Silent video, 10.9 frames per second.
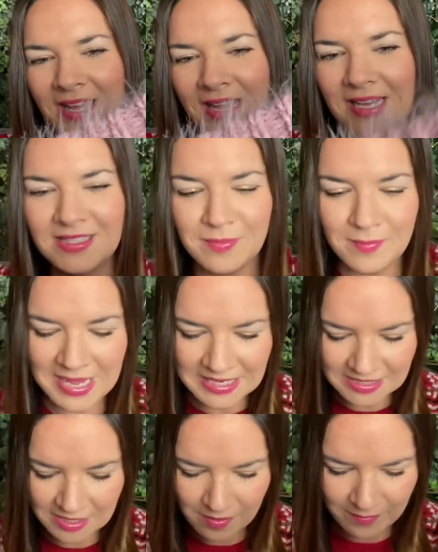It's a
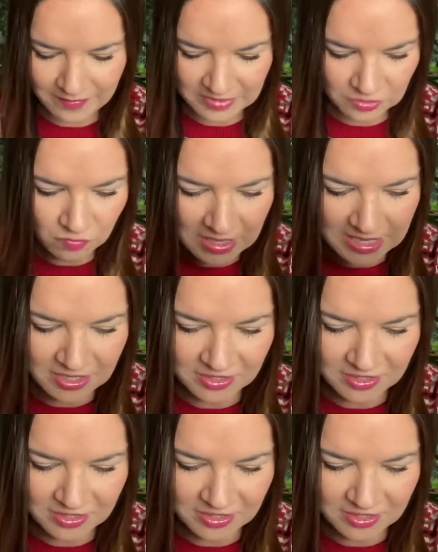medium, it's a really good